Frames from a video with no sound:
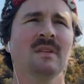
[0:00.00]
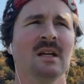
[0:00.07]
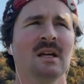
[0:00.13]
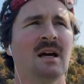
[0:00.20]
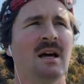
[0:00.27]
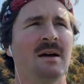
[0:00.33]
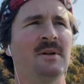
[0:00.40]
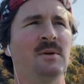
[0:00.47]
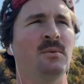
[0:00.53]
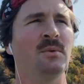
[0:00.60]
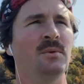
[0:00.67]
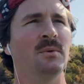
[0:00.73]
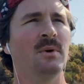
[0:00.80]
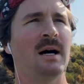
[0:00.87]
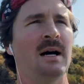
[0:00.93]
I mean,
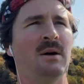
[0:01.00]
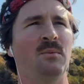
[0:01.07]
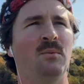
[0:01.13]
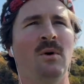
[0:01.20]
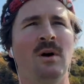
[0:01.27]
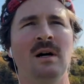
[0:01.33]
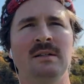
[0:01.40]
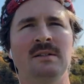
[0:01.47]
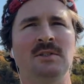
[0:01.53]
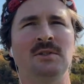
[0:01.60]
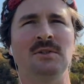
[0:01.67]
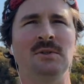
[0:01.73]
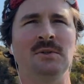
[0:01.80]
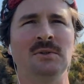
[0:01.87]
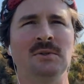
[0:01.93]
I want
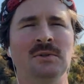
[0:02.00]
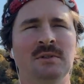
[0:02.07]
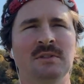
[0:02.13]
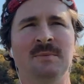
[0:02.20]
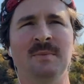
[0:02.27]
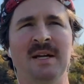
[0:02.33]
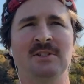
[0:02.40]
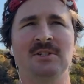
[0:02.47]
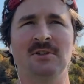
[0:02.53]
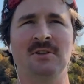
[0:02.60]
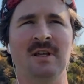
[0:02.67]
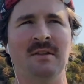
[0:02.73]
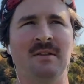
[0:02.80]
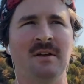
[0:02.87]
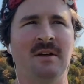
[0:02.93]
to make sure
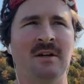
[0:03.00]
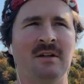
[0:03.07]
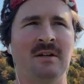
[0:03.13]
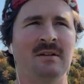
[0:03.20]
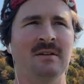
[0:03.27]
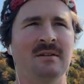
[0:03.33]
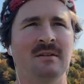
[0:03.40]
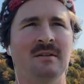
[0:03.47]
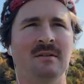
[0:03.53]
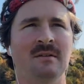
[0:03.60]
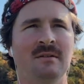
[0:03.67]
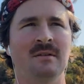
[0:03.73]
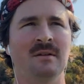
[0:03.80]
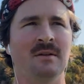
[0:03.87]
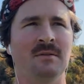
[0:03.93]
that
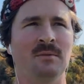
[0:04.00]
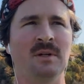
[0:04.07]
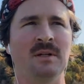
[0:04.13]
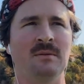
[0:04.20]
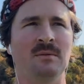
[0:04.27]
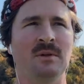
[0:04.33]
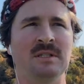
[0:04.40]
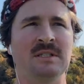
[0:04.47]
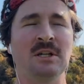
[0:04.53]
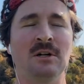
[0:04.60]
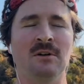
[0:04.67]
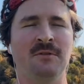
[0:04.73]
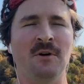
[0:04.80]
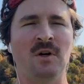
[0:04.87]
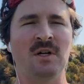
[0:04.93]
we still
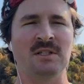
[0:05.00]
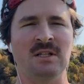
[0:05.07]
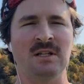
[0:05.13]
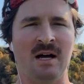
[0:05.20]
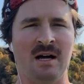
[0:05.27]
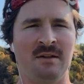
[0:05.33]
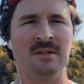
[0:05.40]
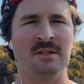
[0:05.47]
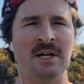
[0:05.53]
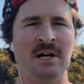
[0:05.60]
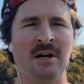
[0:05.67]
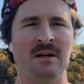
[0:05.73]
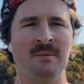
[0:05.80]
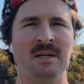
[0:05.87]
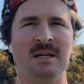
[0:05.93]
focus a lot on the
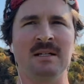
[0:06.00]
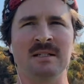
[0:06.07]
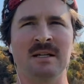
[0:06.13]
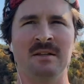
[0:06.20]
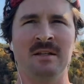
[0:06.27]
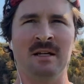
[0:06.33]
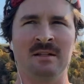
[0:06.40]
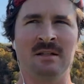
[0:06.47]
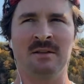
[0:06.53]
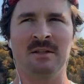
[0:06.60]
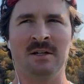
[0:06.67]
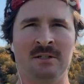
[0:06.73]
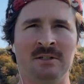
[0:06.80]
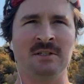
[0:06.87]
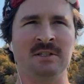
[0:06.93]
dairy, because I think that
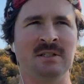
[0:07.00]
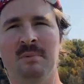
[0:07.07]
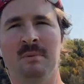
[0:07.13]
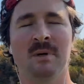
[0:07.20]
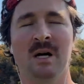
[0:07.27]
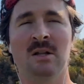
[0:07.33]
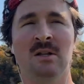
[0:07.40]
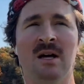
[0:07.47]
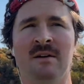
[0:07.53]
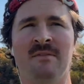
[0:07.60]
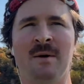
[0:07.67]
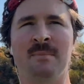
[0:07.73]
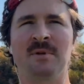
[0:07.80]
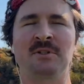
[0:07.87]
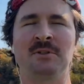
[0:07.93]
there's a lot of
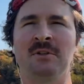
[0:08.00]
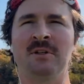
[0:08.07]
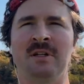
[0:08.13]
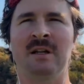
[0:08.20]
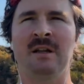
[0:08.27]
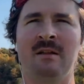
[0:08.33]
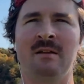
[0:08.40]
opportunity